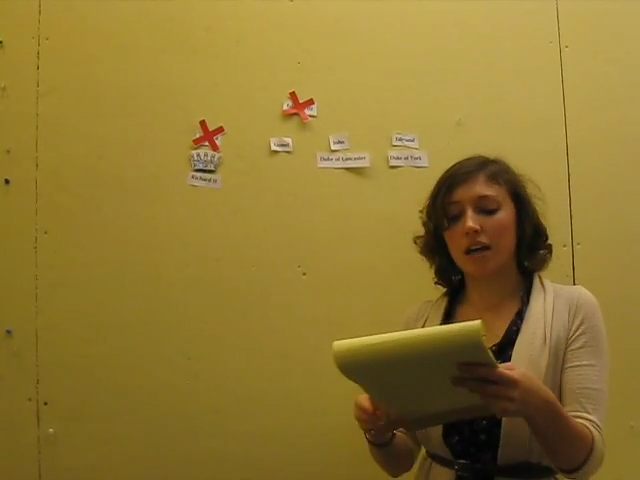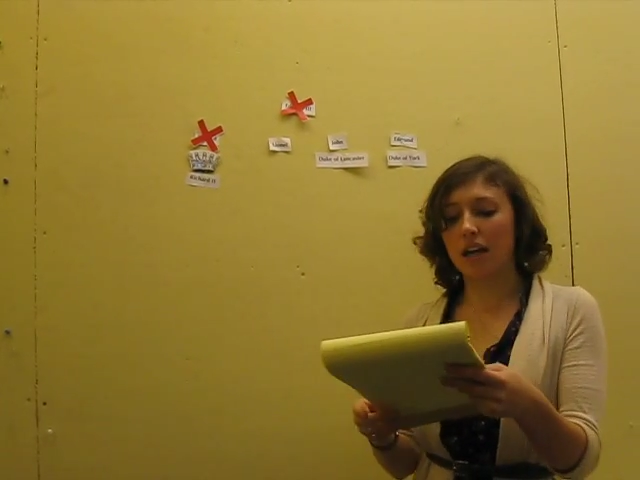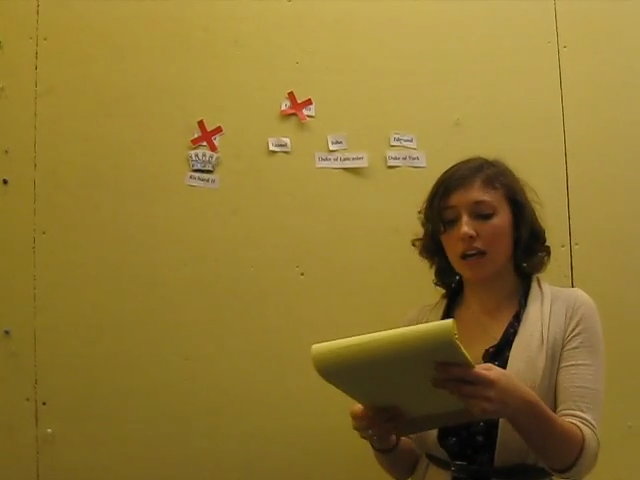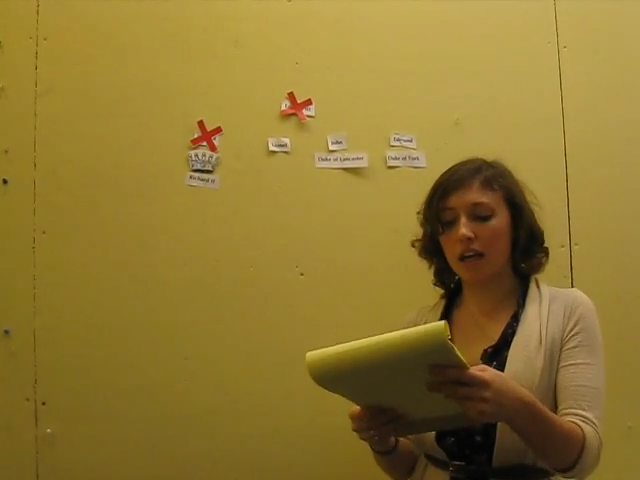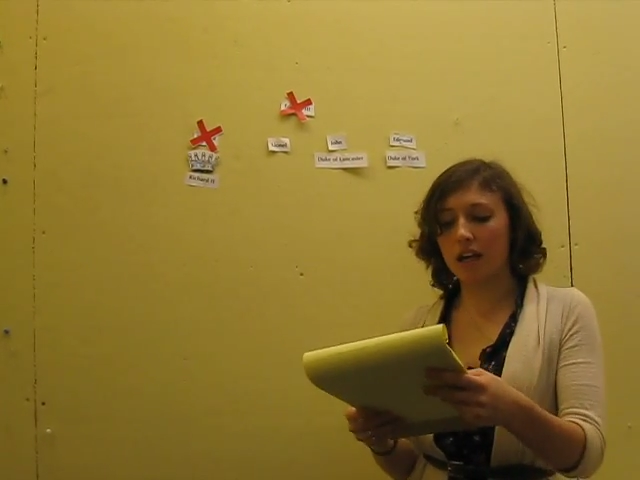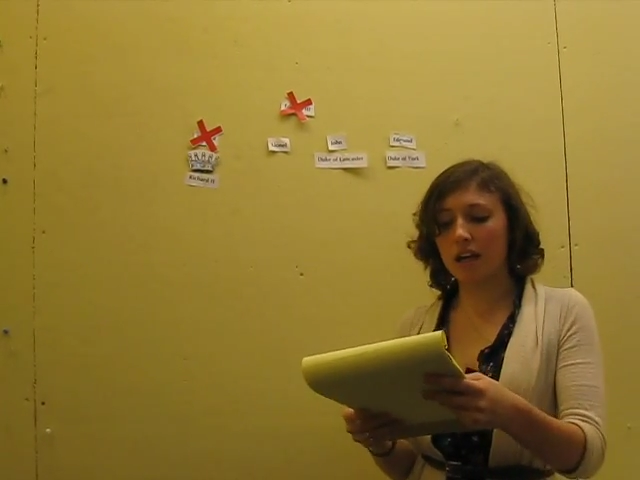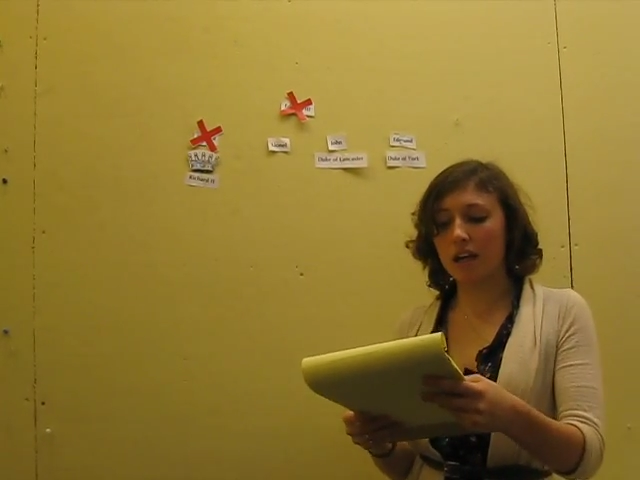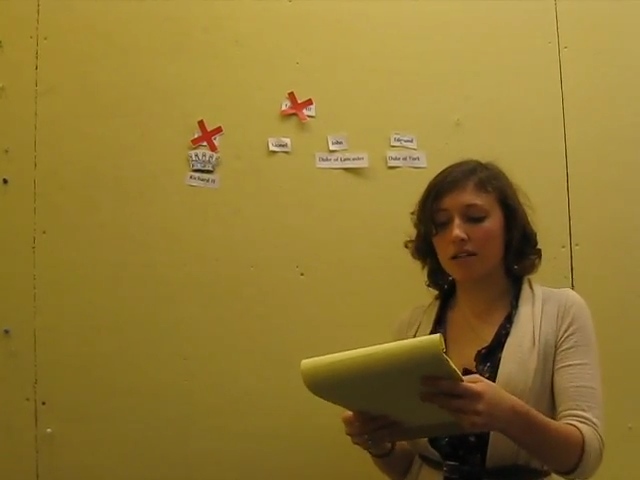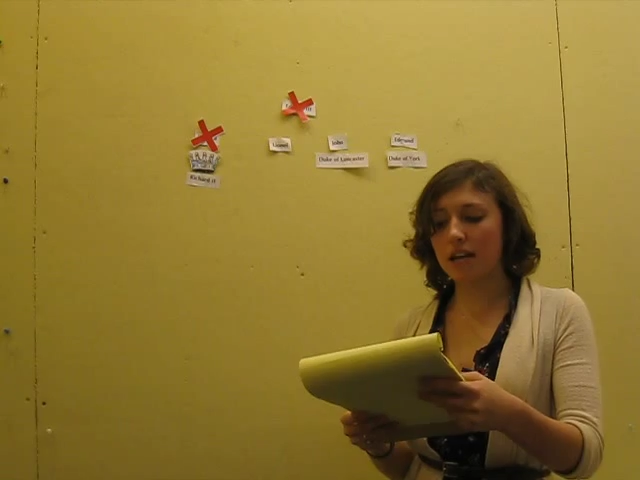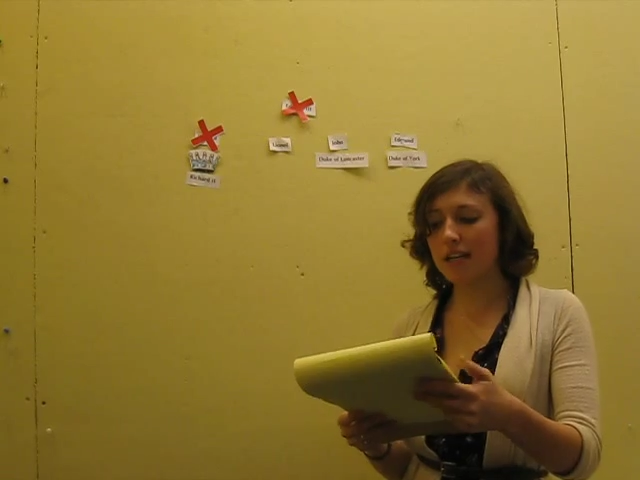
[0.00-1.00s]

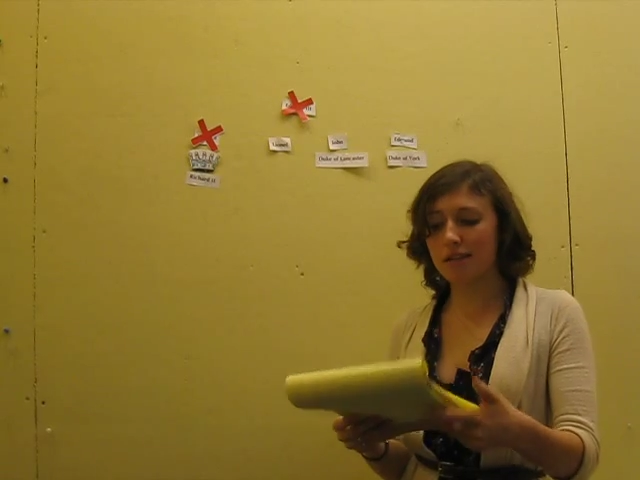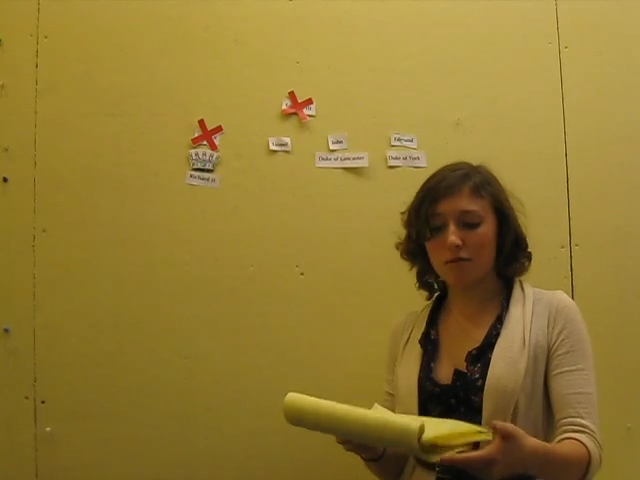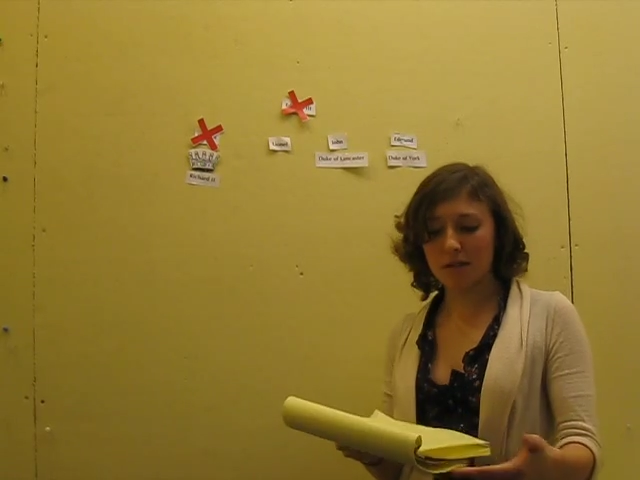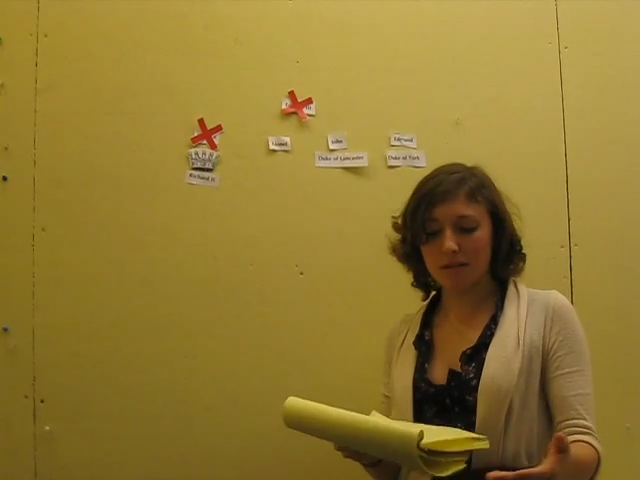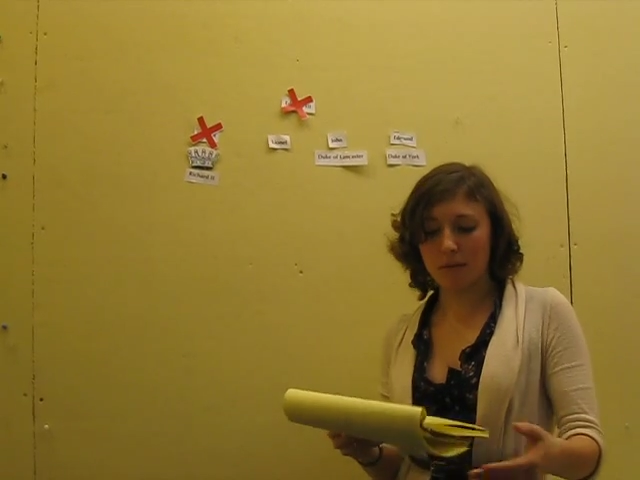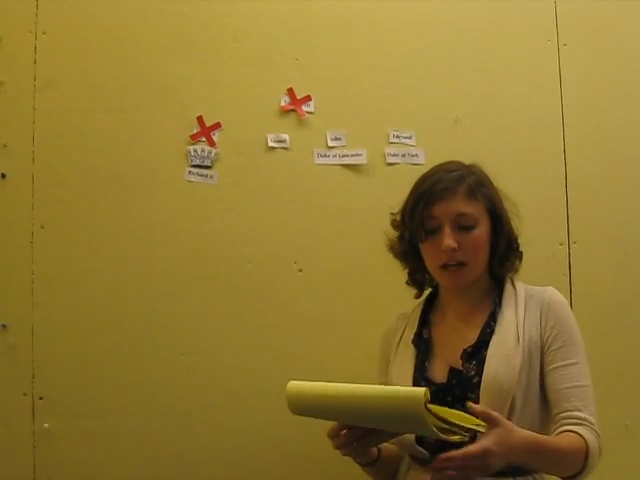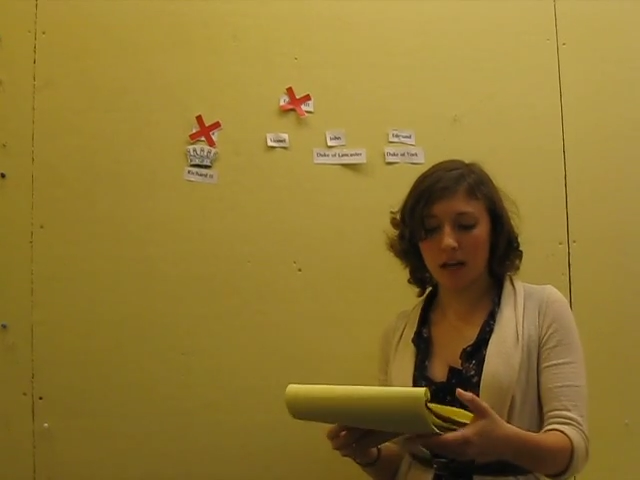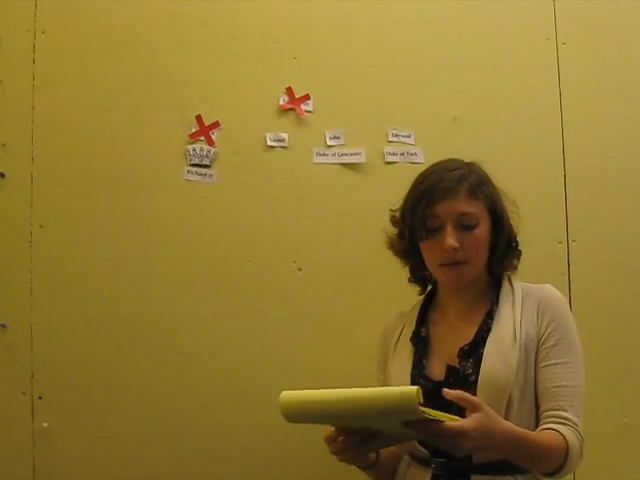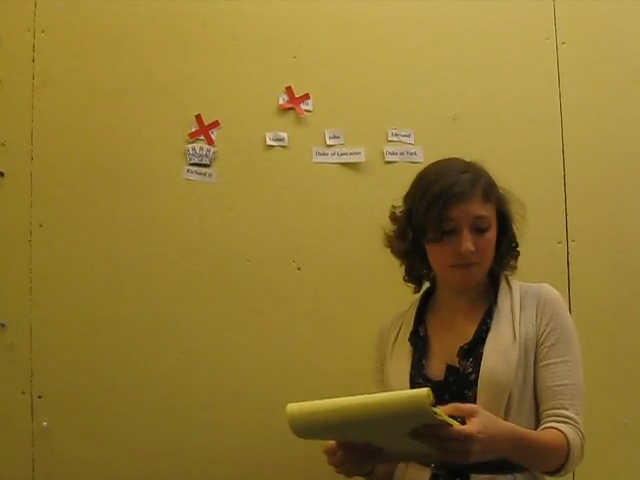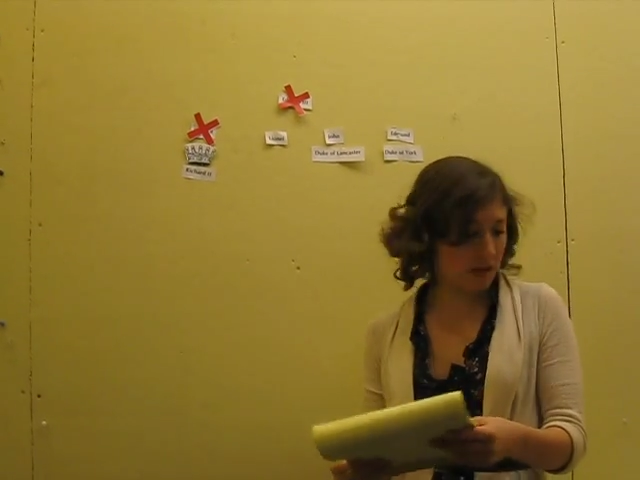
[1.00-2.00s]
He takes everybody's money,